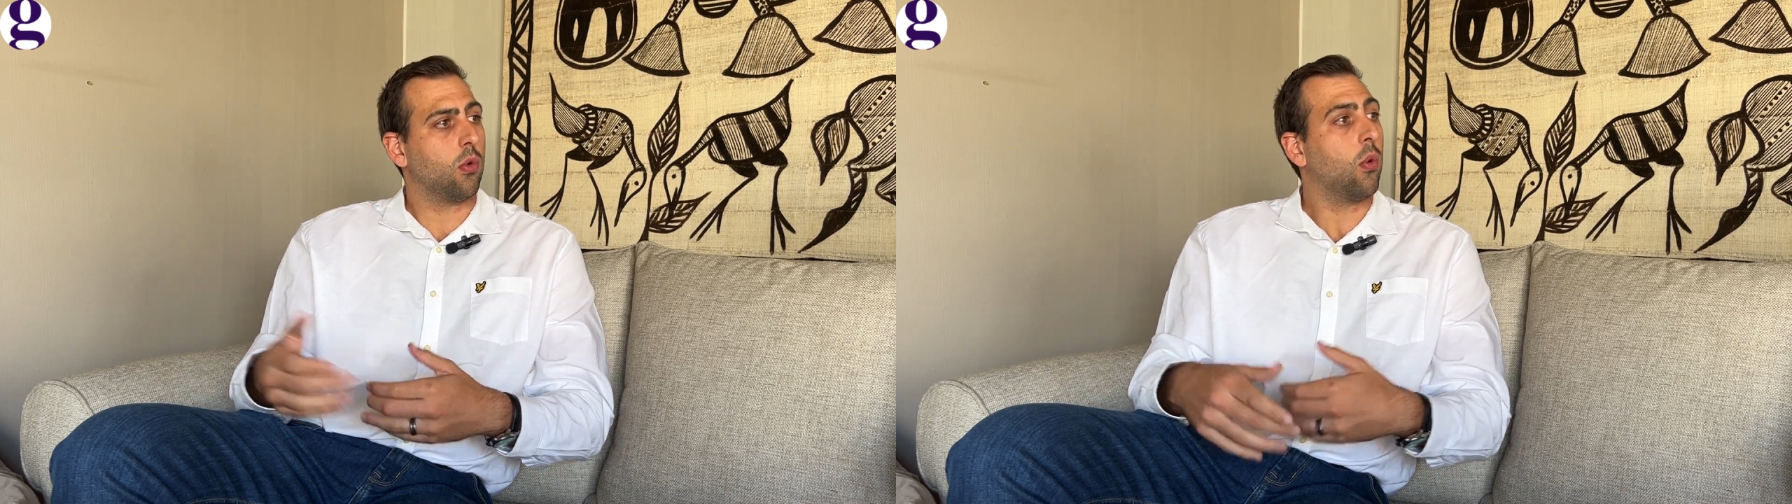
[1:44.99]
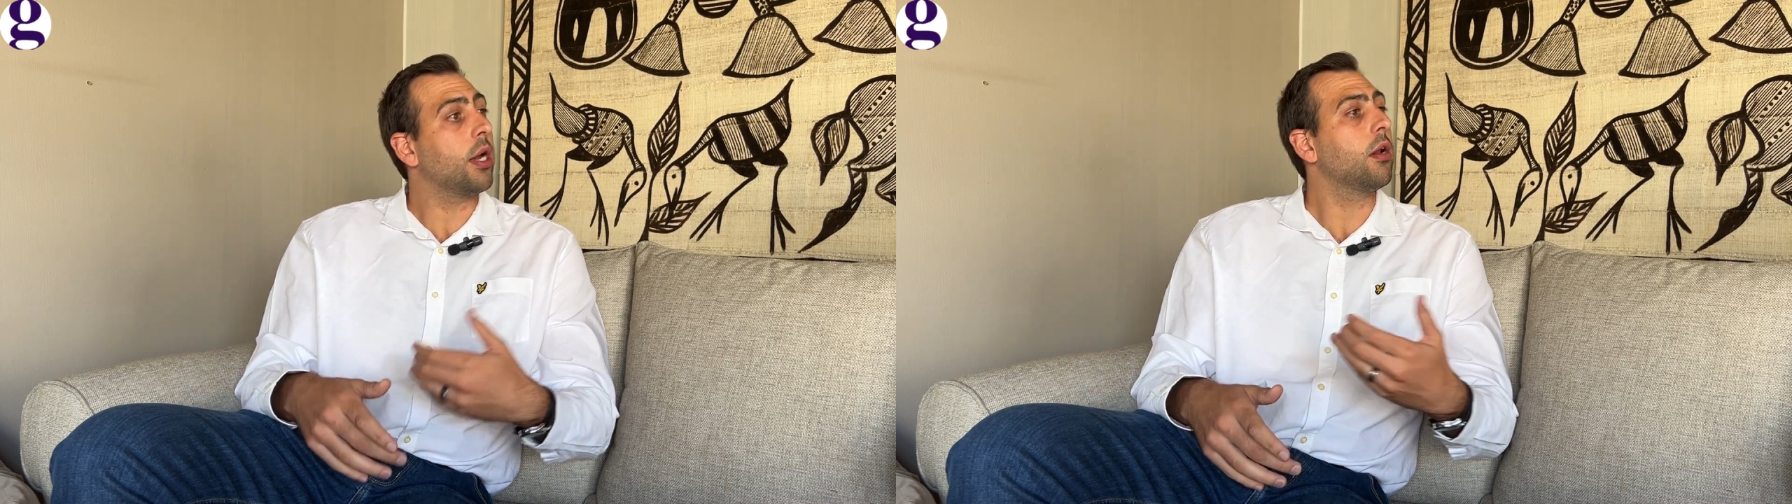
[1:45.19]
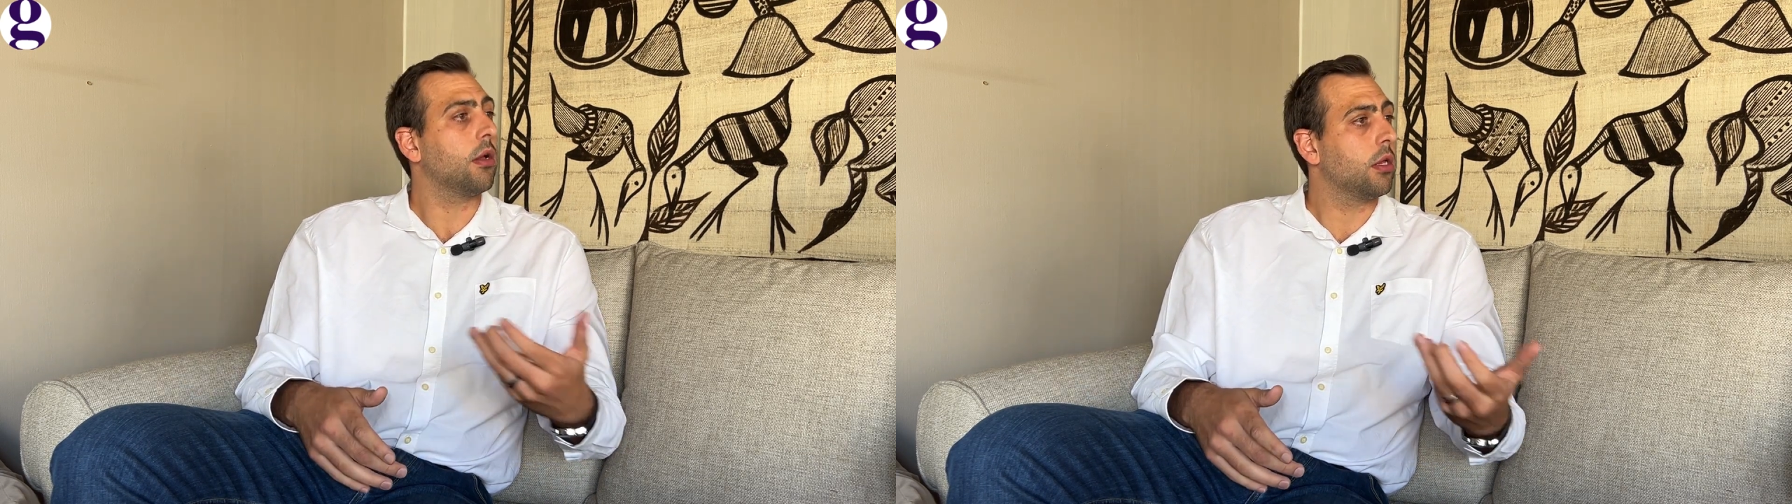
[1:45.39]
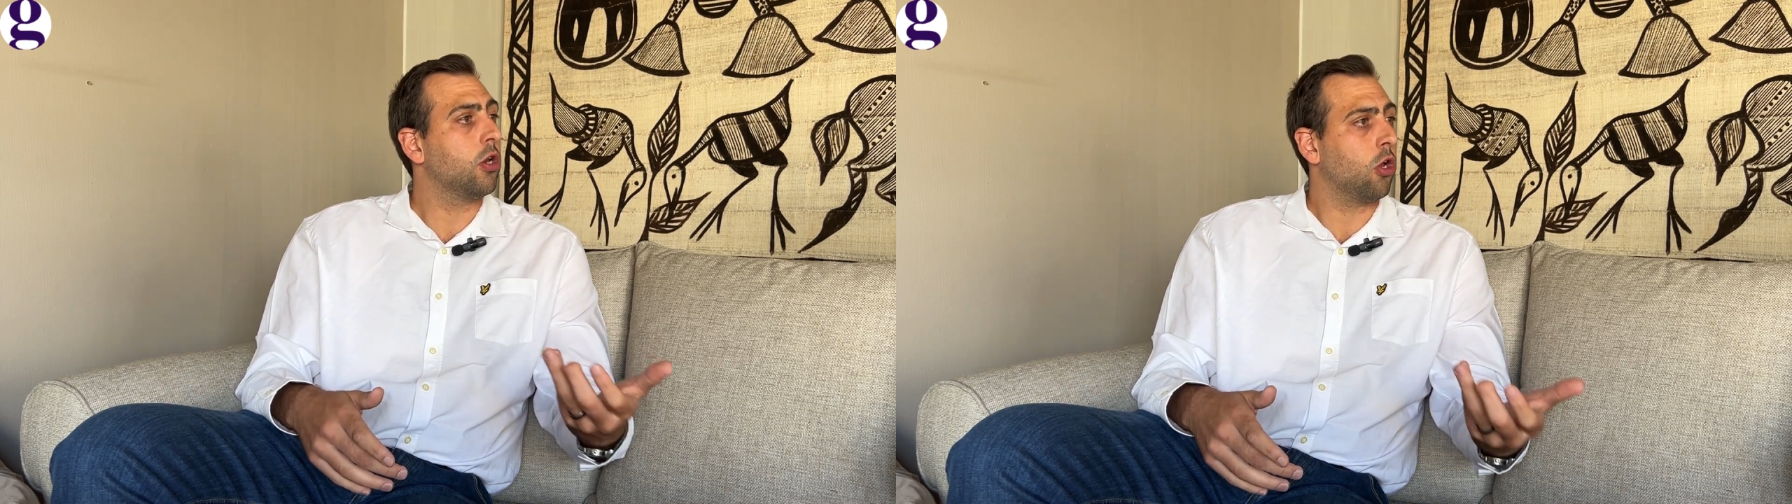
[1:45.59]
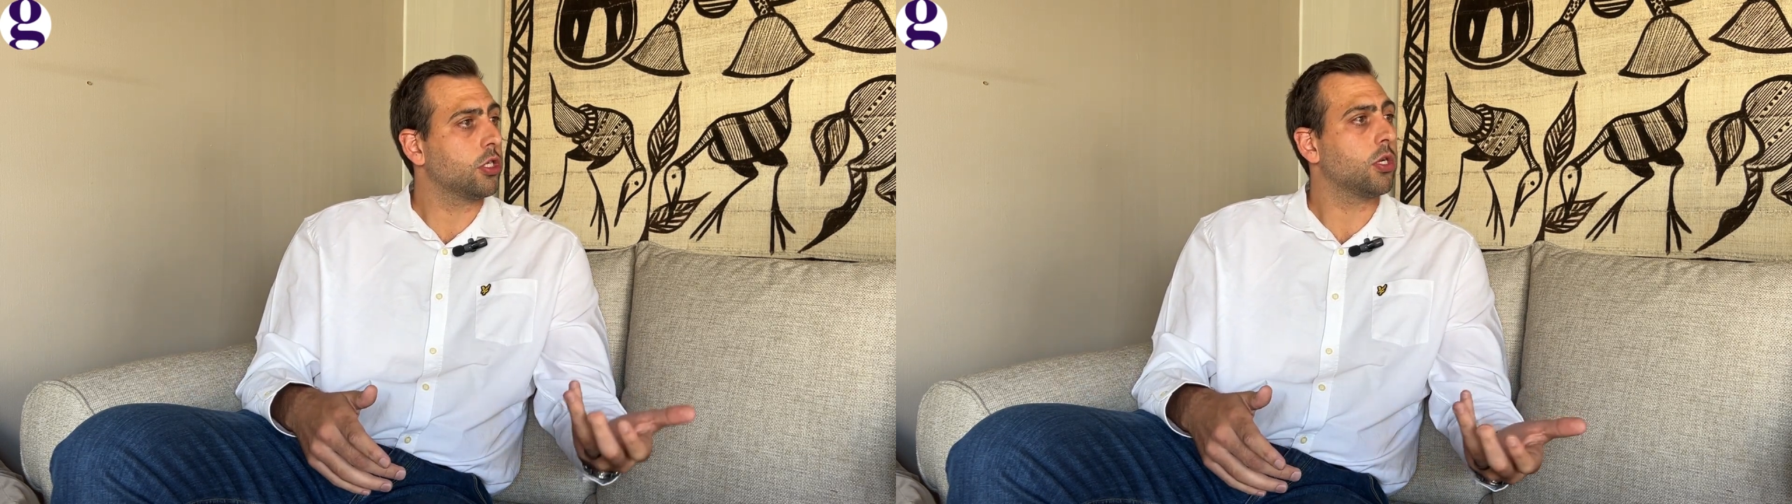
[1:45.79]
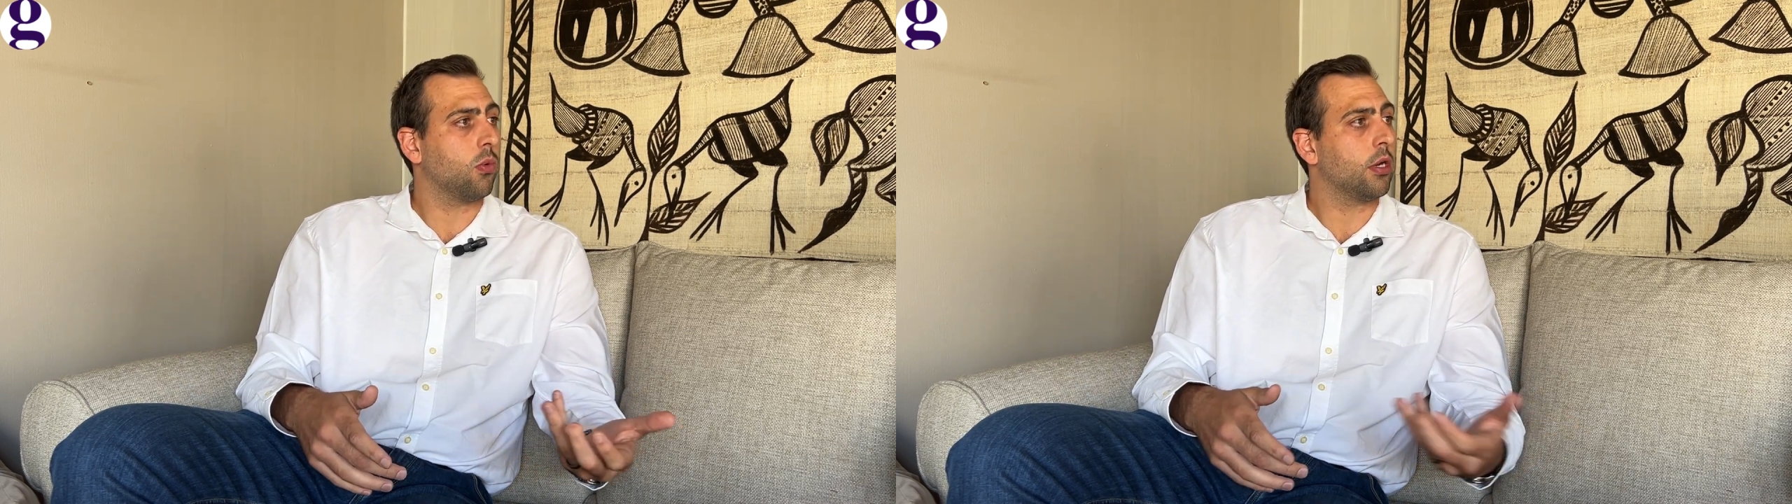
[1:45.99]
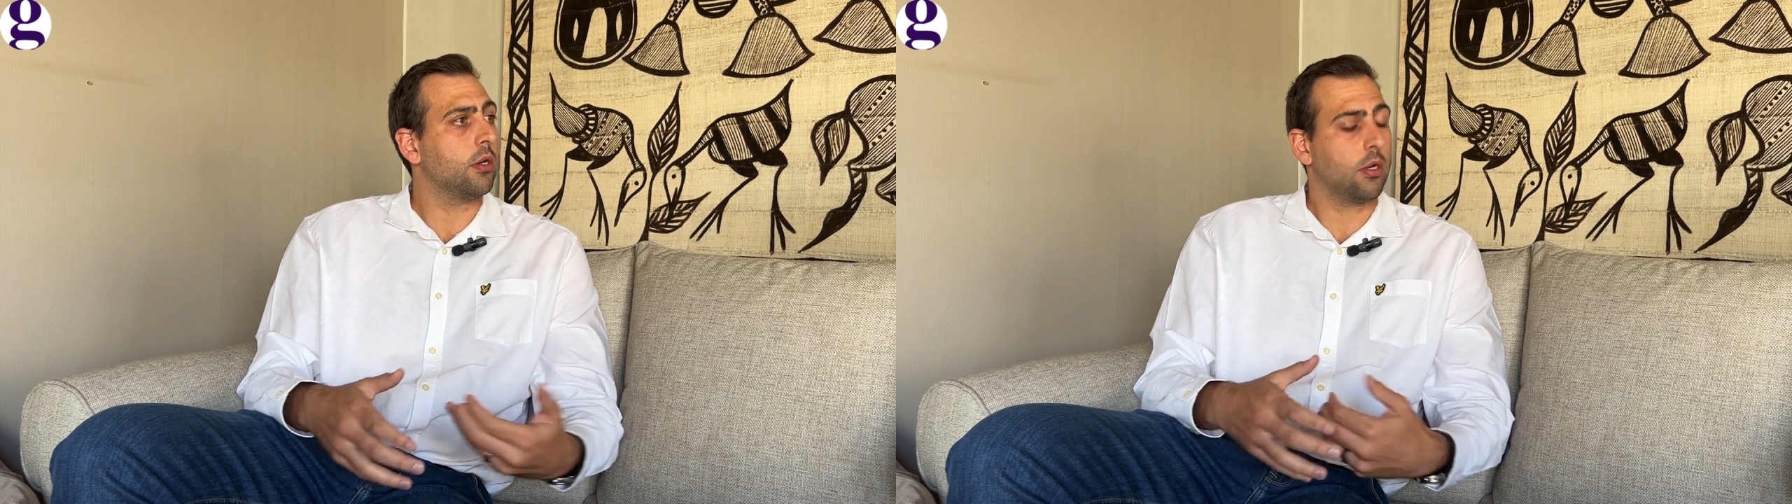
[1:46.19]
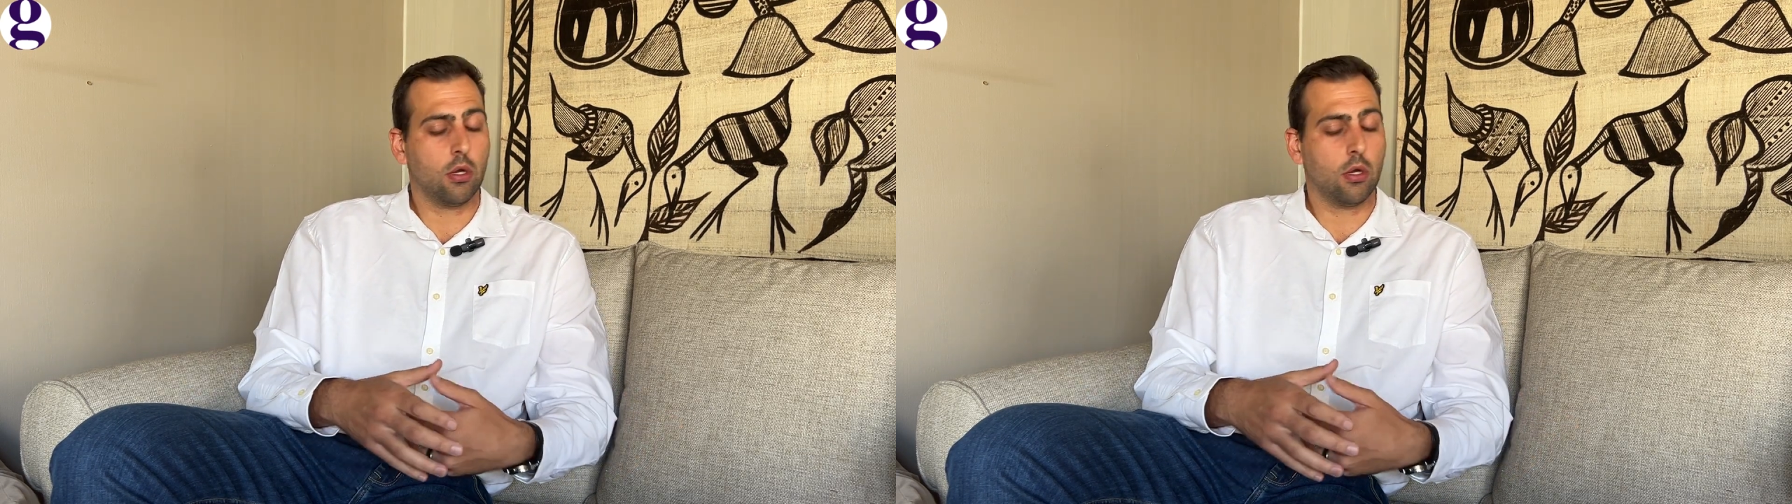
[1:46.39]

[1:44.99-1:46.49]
One logic one,